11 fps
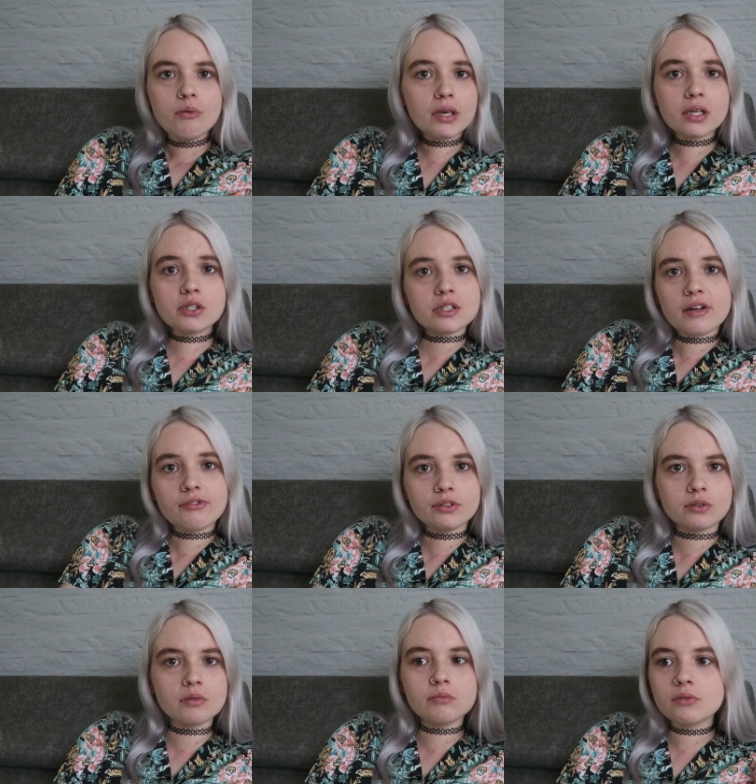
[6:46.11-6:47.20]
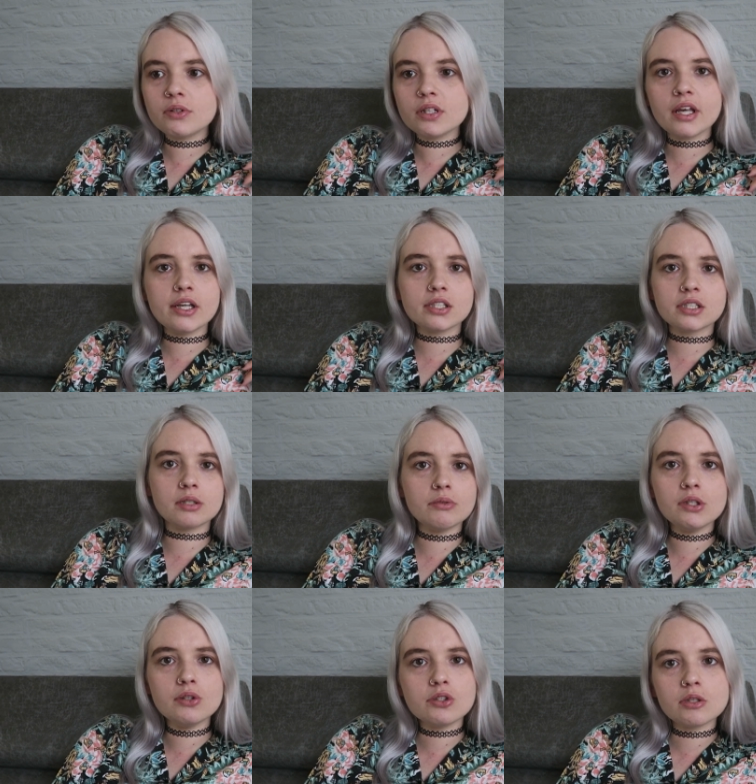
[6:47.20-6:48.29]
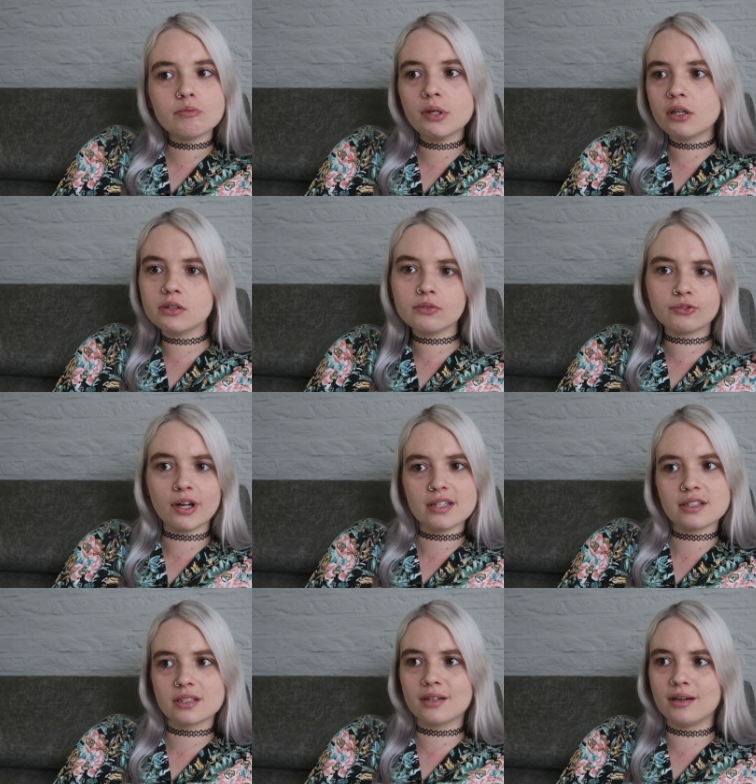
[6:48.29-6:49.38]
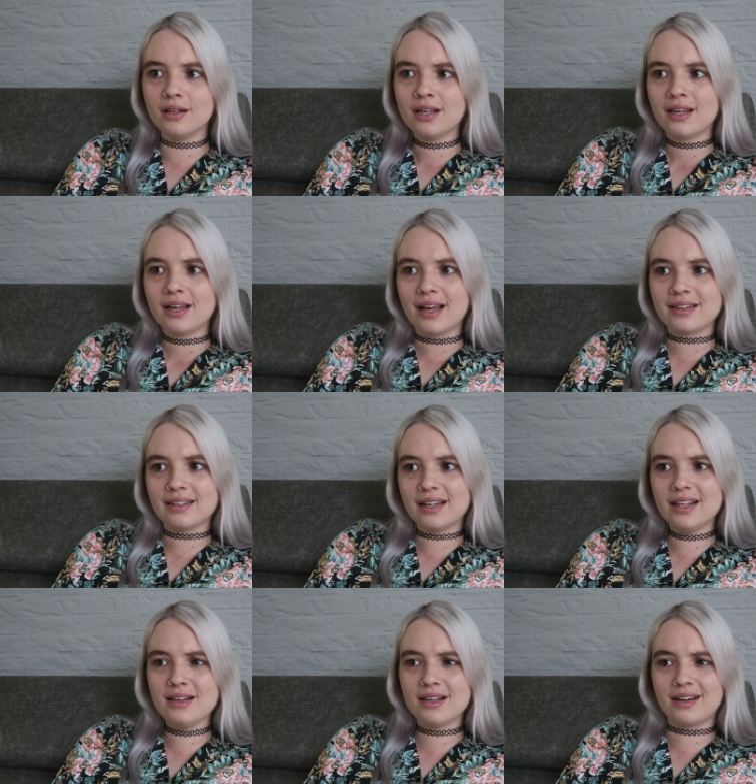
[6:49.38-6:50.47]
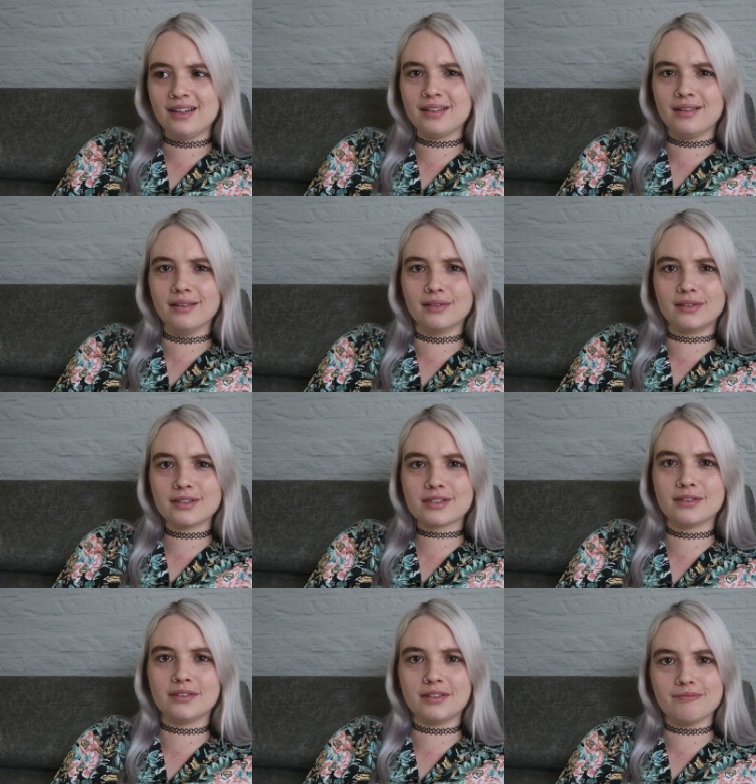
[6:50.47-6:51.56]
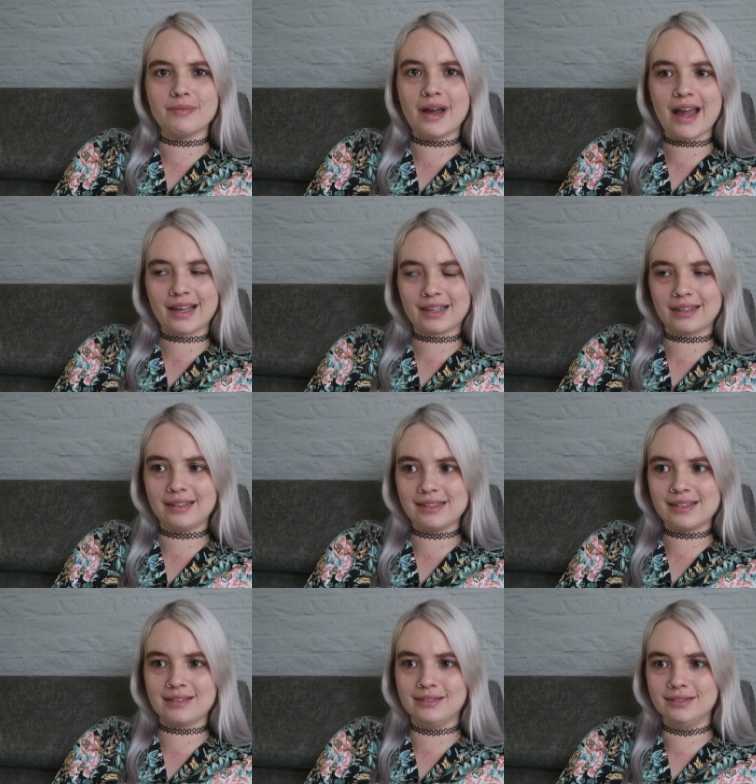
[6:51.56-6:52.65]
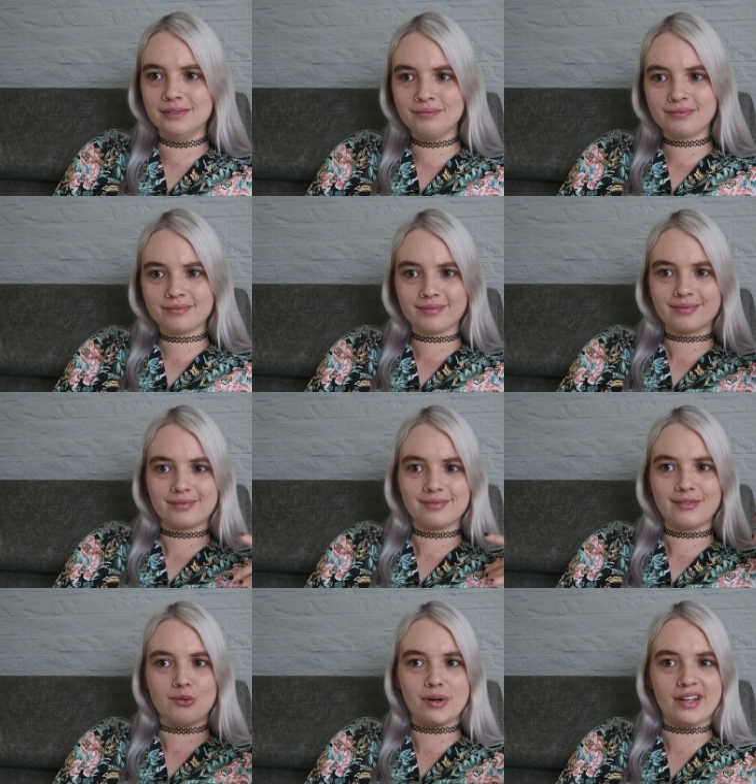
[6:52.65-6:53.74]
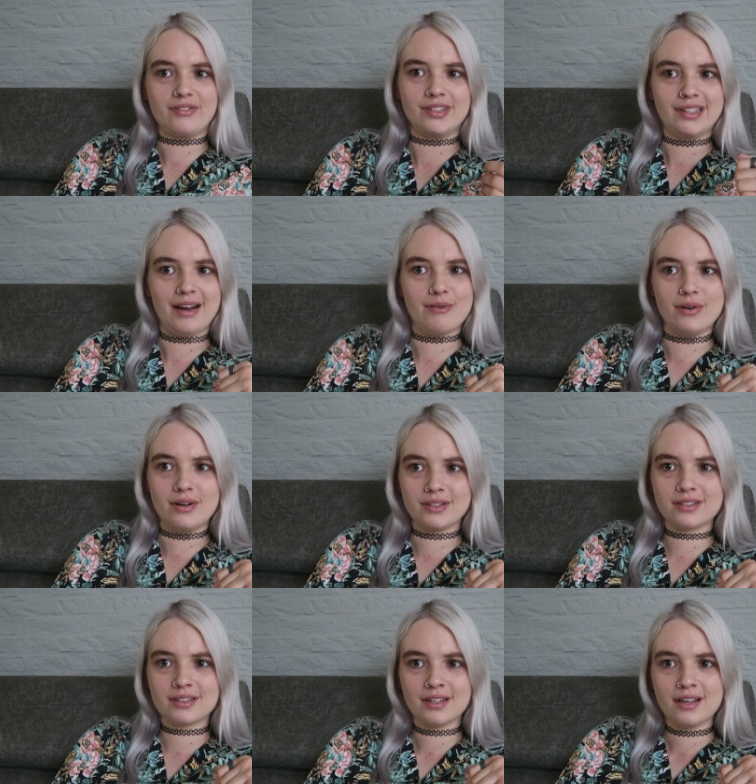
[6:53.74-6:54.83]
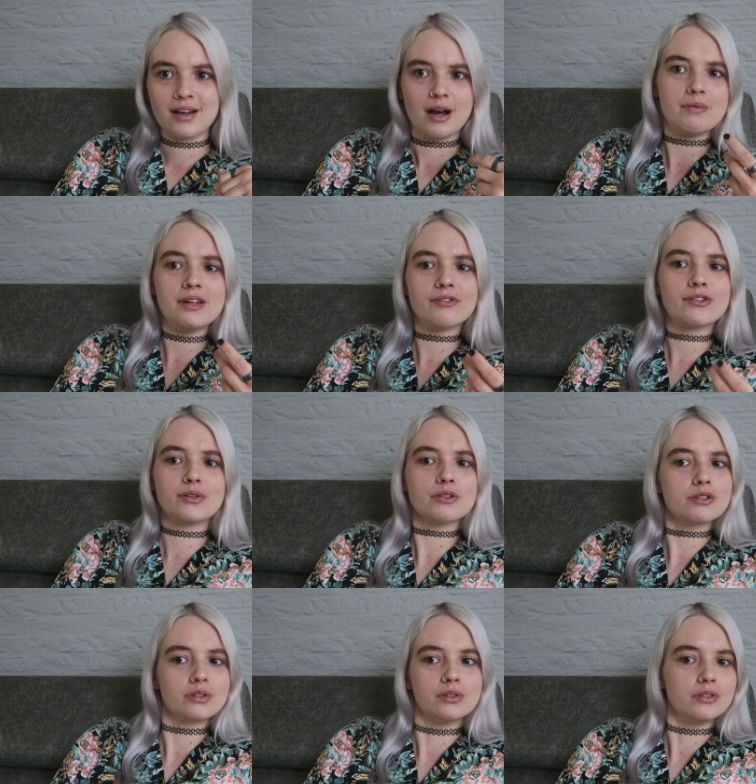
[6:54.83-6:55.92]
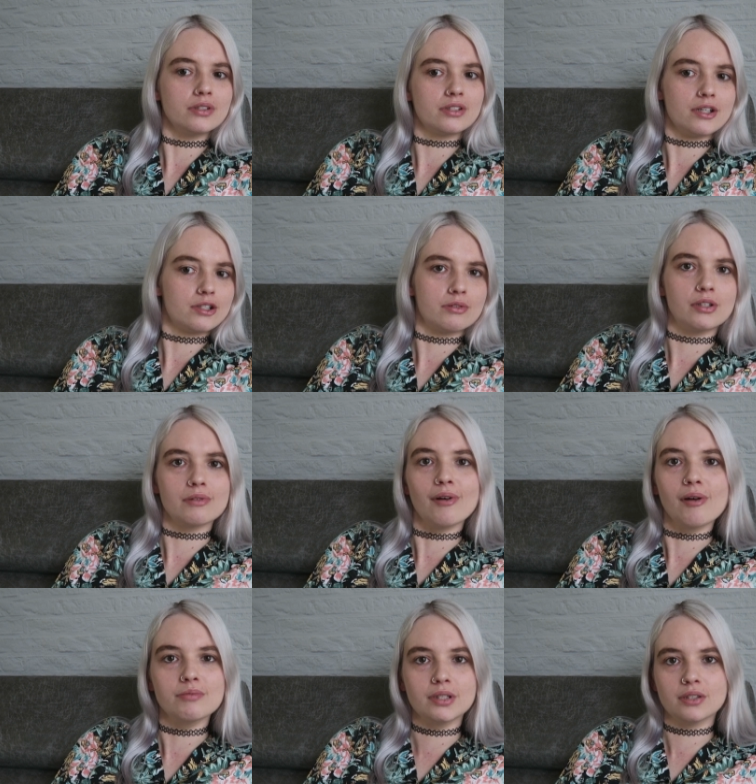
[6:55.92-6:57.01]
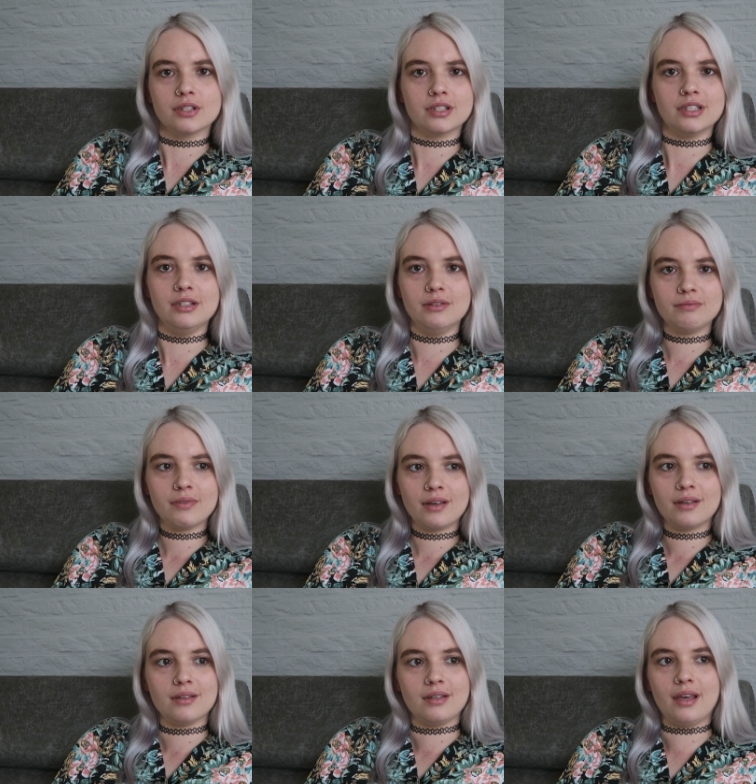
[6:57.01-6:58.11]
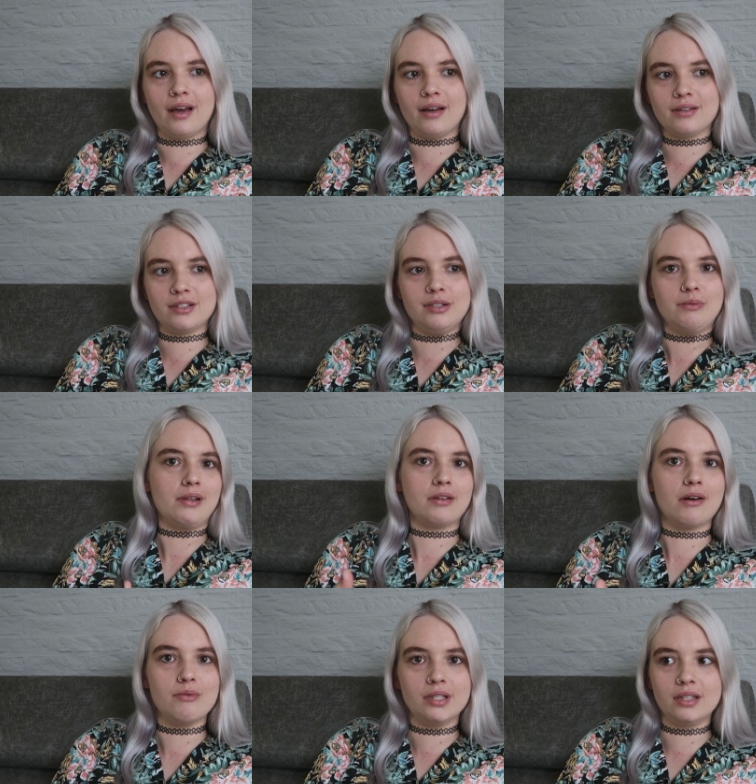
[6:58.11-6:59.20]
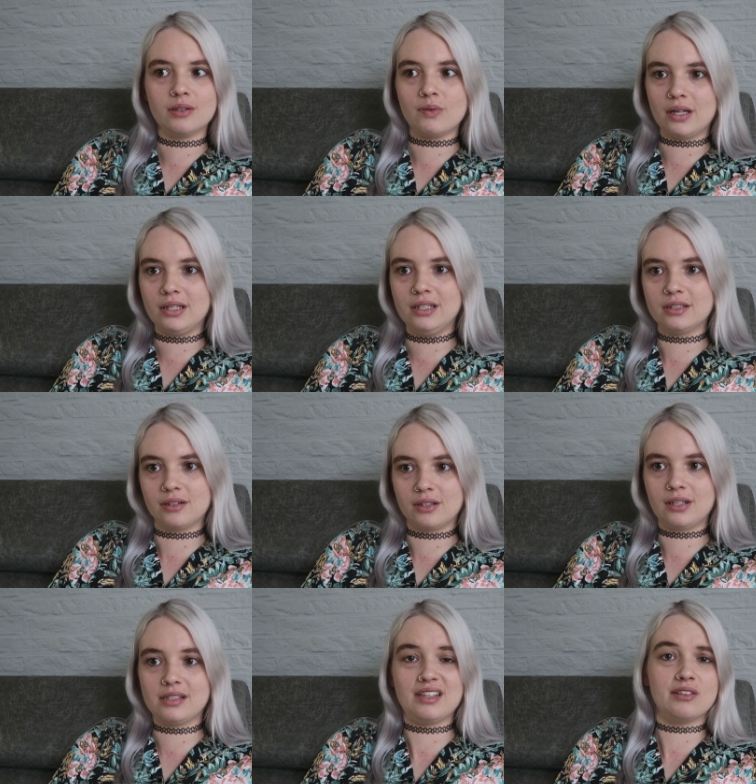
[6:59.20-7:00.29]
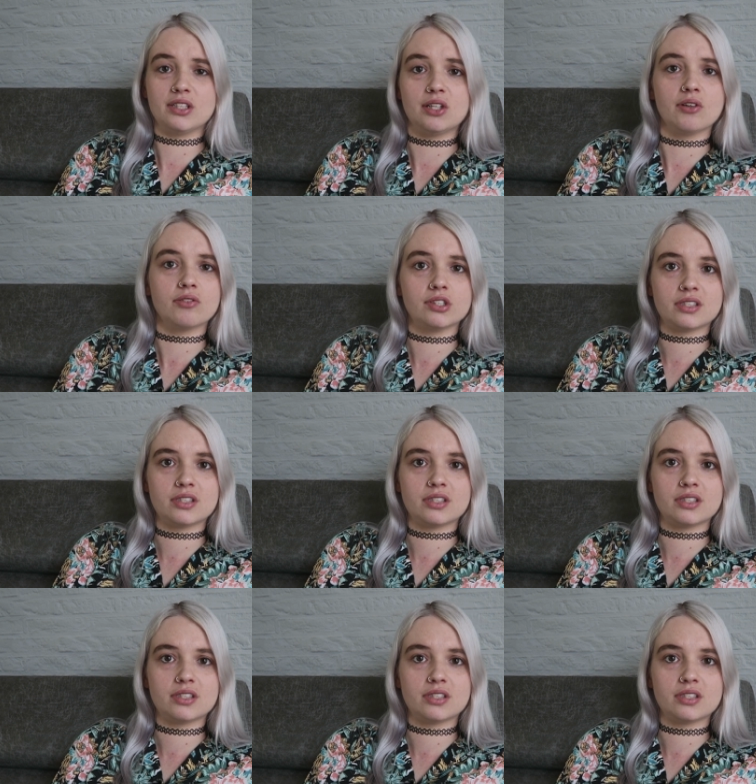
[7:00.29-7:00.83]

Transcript: we can just have a normal relationship. We used to be good friends and all. And then he kind of lures her back into whatever that was. I mean, of course, the girl is also in the wrong because she, yeah, she went on with it when he started kissing her. She could have